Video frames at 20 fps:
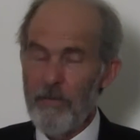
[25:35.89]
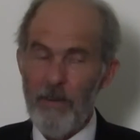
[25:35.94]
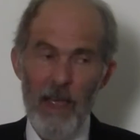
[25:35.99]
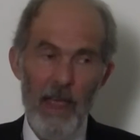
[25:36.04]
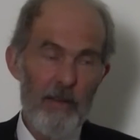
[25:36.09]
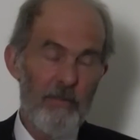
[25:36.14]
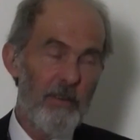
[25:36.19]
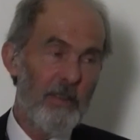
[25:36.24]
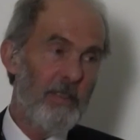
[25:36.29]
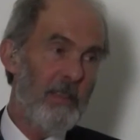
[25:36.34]
for
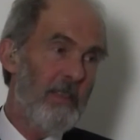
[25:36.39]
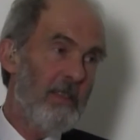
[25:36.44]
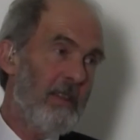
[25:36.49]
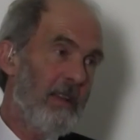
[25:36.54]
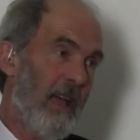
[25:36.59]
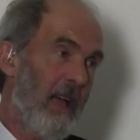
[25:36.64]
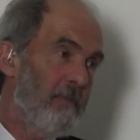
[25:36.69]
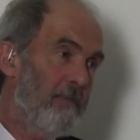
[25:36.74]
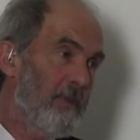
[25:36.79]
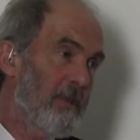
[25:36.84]
everything that
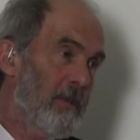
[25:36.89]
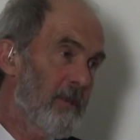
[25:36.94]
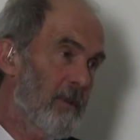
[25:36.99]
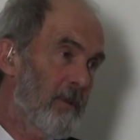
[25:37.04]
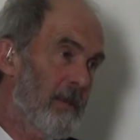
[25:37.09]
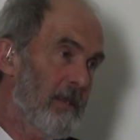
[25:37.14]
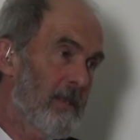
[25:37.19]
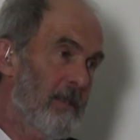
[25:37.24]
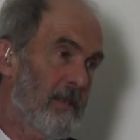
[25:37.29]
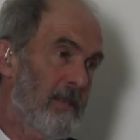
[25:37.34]
happens to
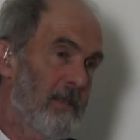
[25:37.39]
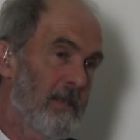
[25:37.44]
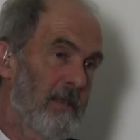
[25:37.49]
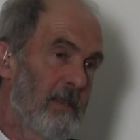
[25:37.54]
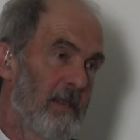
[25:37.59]
us.